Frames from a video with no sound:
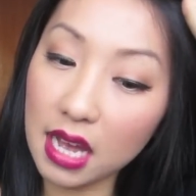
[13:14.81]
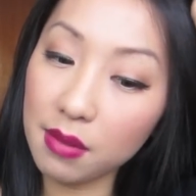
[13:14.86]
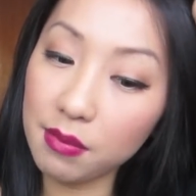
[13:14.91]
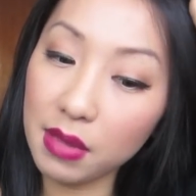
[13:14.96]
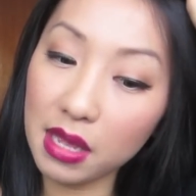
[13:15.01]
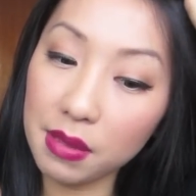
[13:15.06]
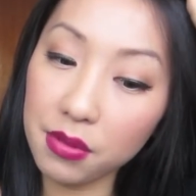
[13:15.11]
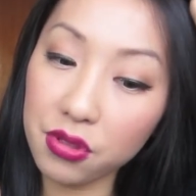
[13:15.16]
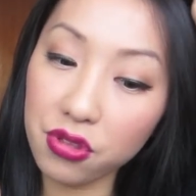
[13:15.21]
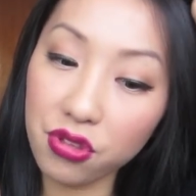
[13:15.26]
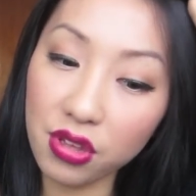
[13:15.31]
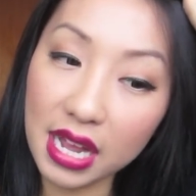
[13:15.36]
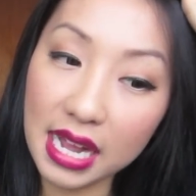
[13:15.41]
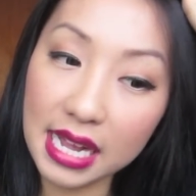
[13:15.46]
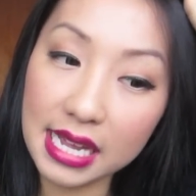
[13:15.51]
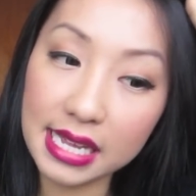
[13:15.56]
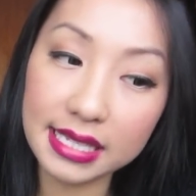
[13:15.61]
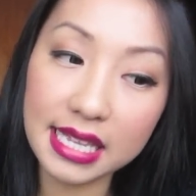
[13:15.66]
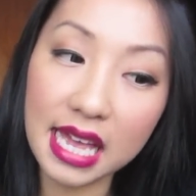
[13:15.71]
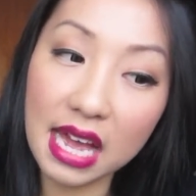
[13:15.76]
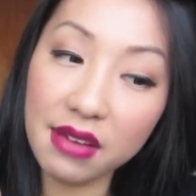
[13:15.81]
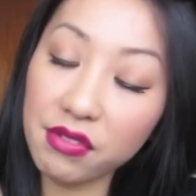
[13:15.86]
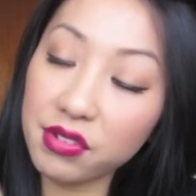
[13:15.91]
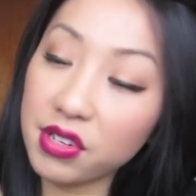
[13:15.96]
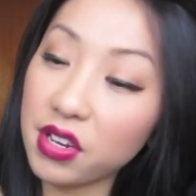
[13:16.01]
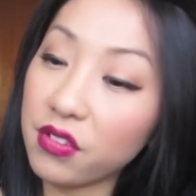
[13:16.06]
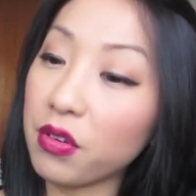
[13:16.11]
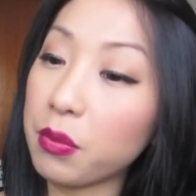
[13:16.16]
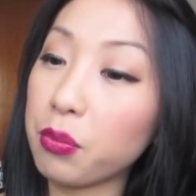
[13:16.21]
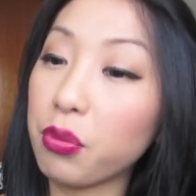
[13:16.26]
Maybe you guys have a
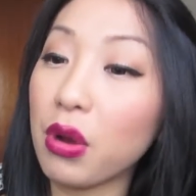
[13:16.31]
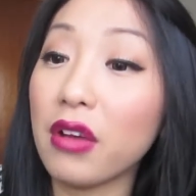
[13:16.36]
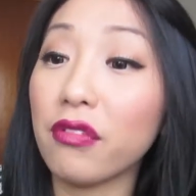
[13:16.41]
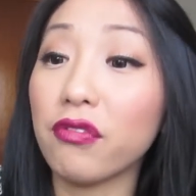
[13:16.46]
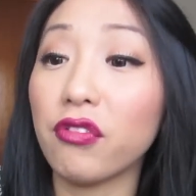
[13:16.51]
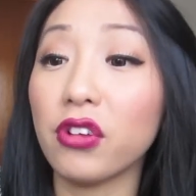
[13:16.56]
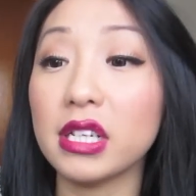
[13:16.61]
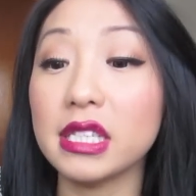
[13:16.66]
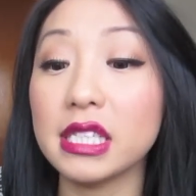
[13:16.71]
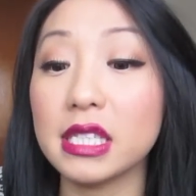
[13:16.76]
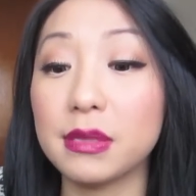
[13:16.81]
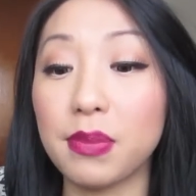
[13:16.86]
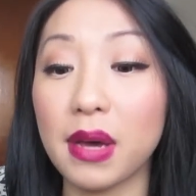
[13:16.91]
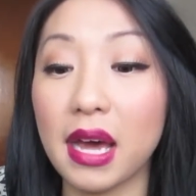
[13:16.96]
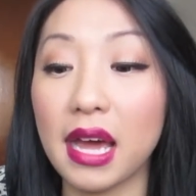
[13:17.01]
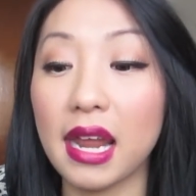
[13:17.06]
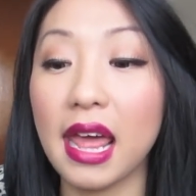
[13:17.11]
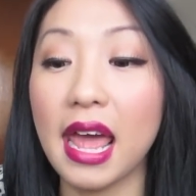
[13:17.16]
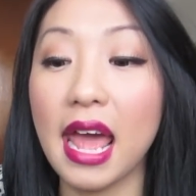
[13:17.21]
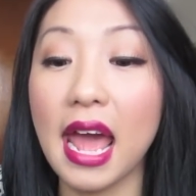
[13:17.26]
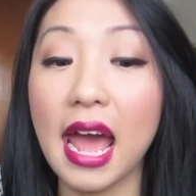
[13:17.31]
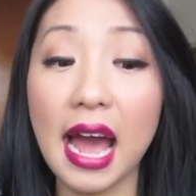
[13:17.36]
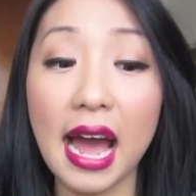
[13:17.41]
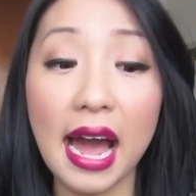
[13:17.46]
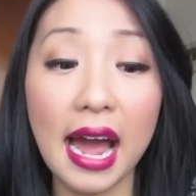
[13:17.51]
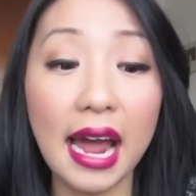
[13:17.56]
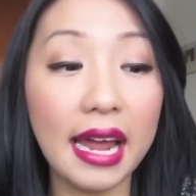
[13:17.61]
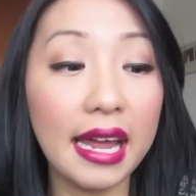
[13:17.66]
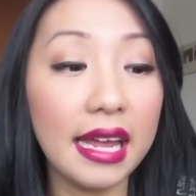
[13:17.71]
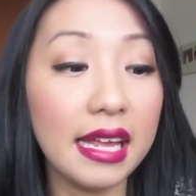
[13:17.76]
different preference, but
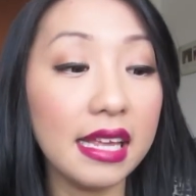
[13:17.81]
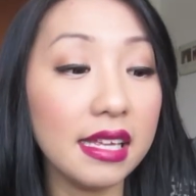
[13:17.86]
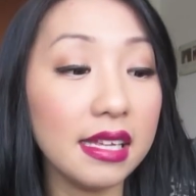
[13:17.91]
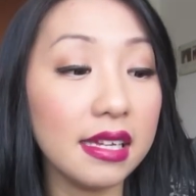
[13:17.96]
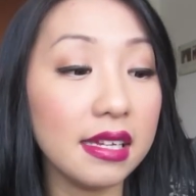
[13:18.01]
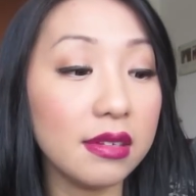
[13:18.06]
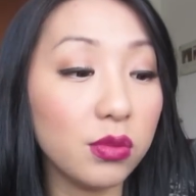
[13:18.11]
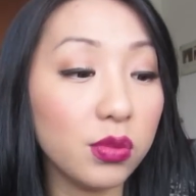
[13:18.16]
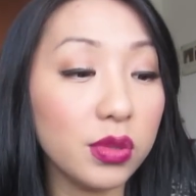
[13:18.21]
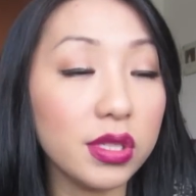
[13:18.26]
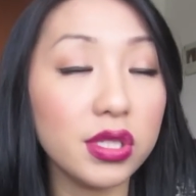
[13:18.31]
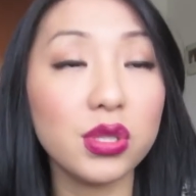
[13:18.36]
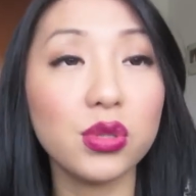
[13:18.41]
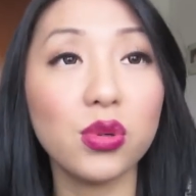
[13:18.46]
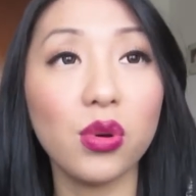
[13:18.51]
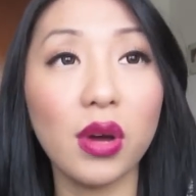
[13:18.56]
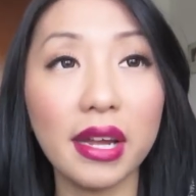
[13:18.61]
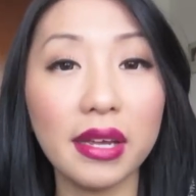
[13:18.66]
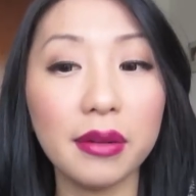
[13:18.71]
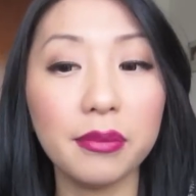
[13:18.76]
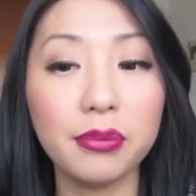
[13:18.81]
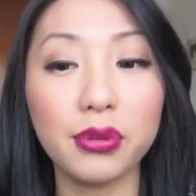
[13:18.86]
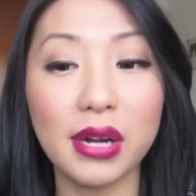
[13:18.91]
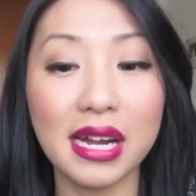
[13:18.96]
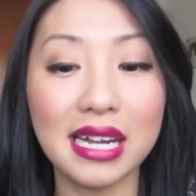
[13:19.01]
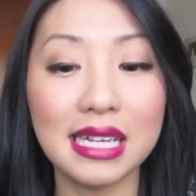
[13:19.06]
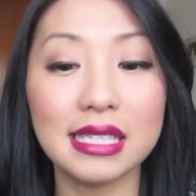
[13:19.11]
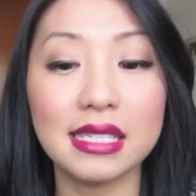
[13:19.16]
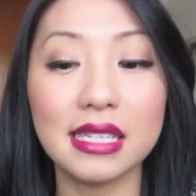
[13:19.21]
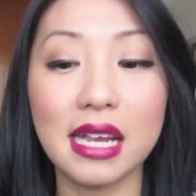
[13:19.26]
I was quite
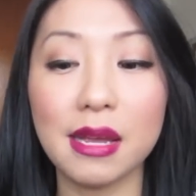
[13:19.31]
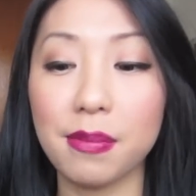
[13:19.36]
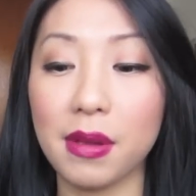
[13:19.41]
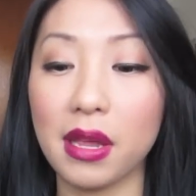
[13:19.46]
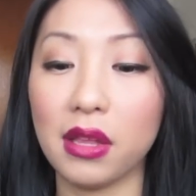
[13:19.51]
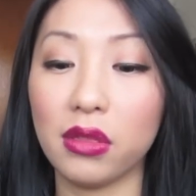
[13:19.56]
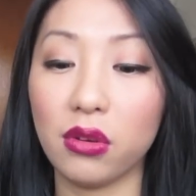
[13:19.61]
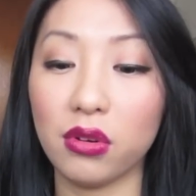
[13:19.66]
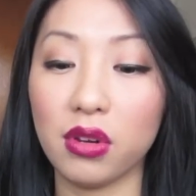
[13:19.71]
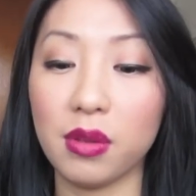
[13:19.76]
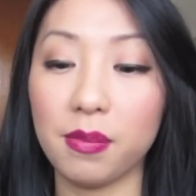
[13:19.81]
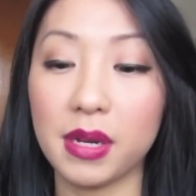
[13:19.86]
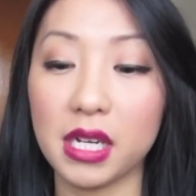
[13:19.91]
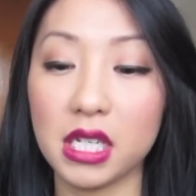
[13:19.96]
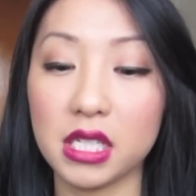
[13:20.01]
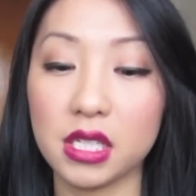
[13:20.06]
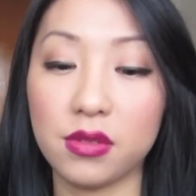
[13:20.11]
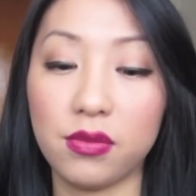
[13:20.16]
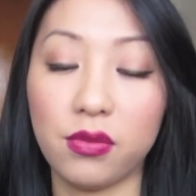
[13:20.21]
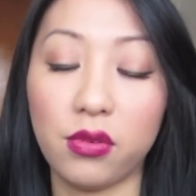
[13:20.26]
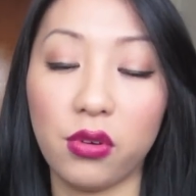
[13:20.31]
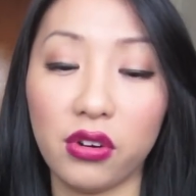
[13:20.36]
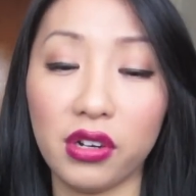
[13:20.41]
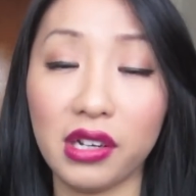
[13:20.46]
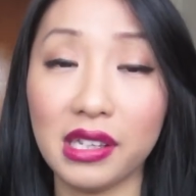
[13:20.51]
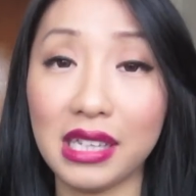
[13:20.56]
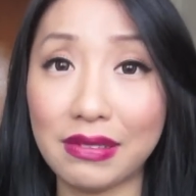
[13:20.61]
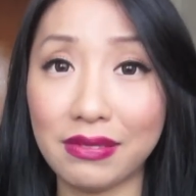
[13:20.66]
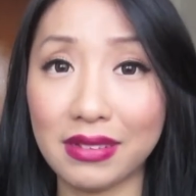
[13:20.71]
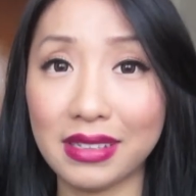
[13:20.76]
impressed, and I paid 30 bucks for
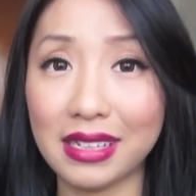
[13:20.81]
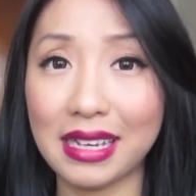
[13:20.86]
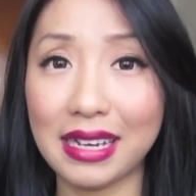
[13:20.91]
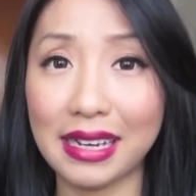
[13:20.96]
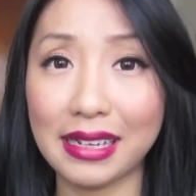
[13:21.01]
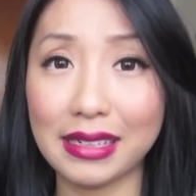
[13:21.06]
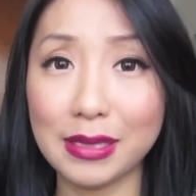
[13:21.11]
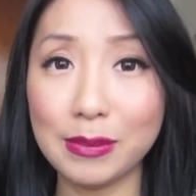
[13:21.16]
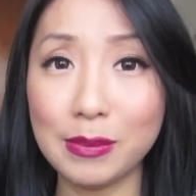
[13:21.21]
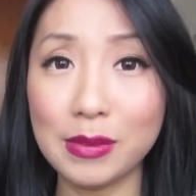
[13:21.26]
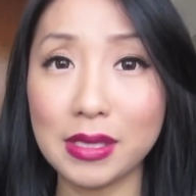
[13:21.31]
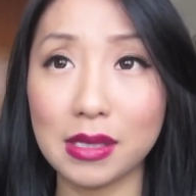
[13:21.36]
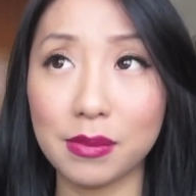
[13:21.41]
11 items.